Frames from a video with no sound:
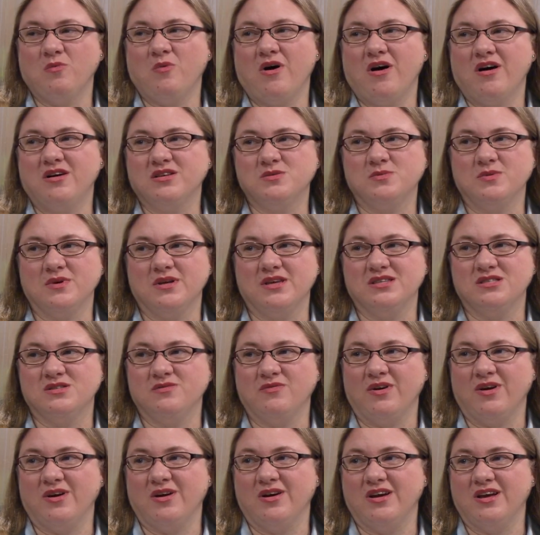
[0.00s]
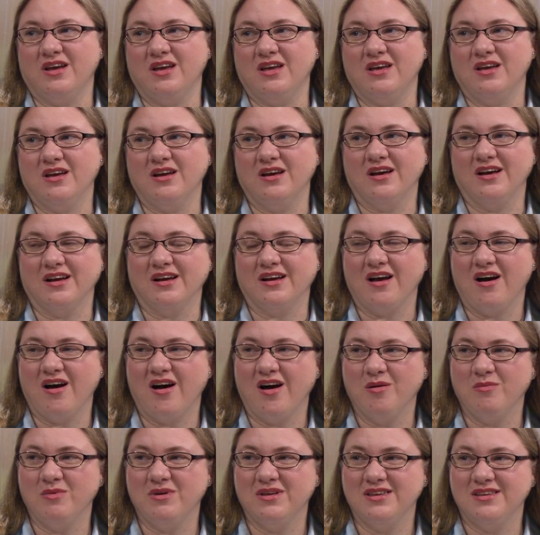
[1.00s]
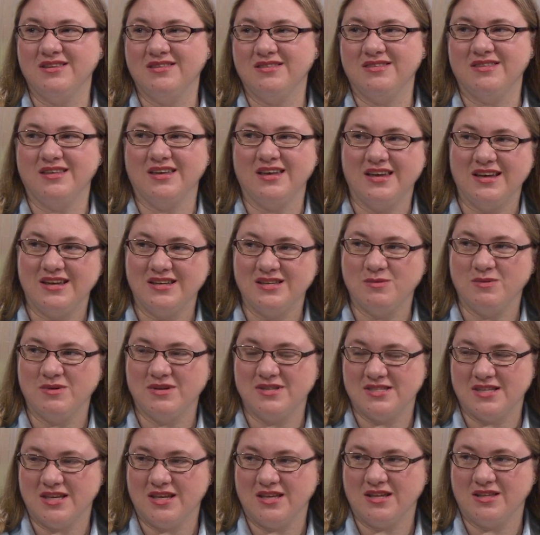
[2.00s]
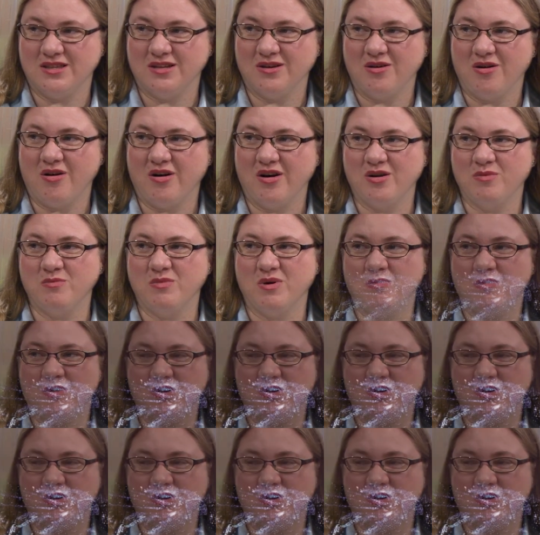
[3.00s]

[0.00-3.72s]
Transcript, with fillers: wasp is a common thing to be seen in the garden, but